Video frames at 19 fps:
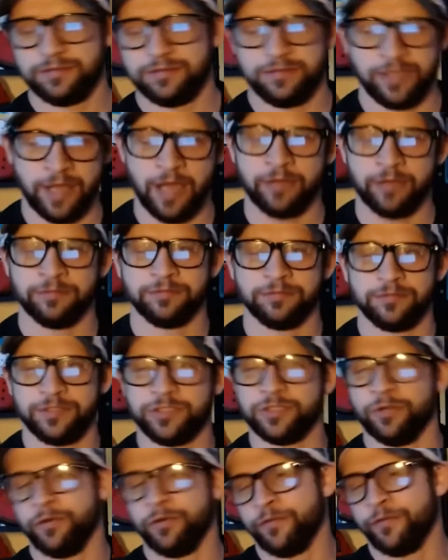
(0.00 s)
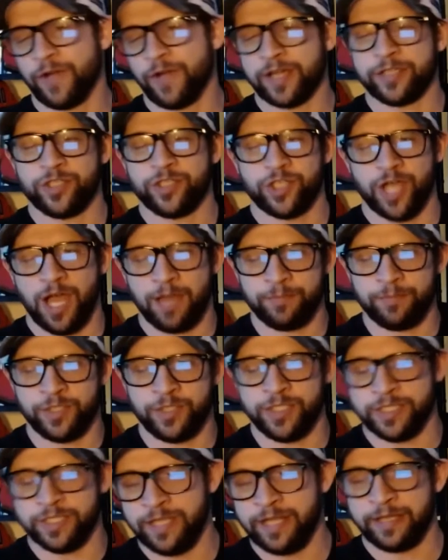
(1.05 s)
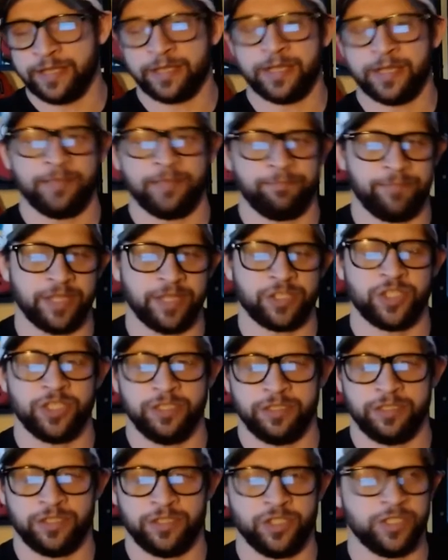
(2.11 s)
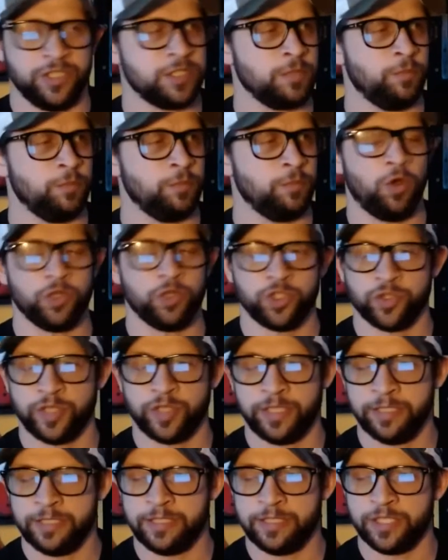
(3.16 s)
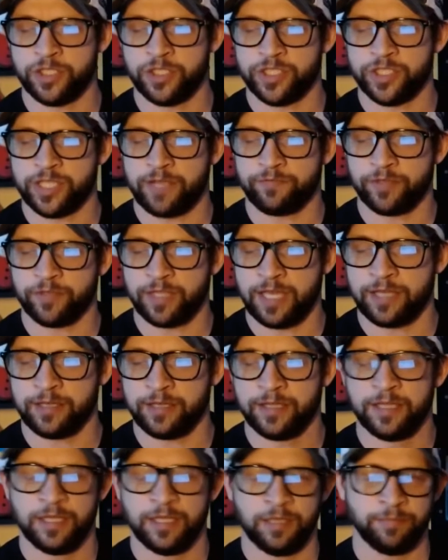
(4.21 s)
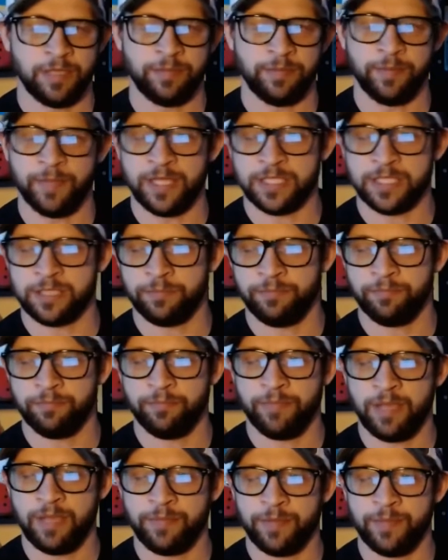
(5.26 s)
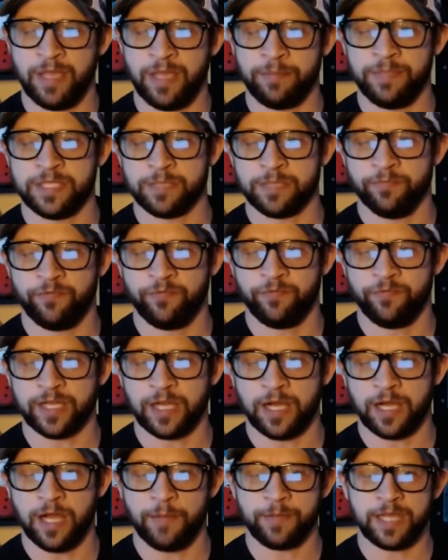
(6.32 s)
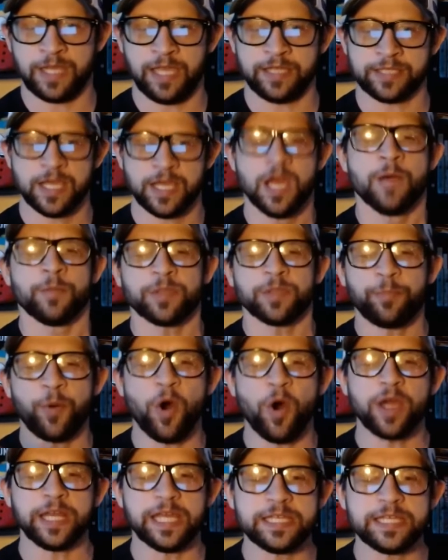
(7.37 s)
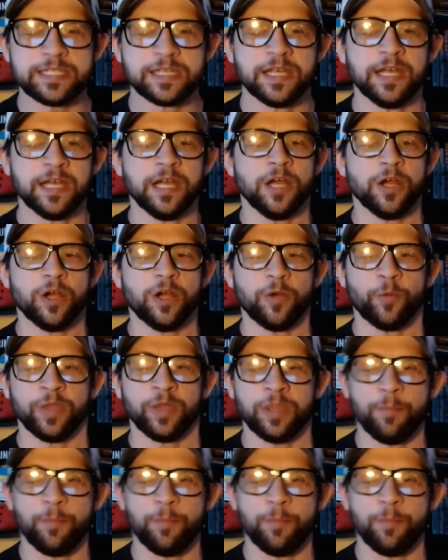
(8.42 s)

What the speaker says: You know, she's doing her fucking job. She's knitting. I bet she did some laundry and the dishes after that. Maybe made me some fucking cupcakes. But the point is, when the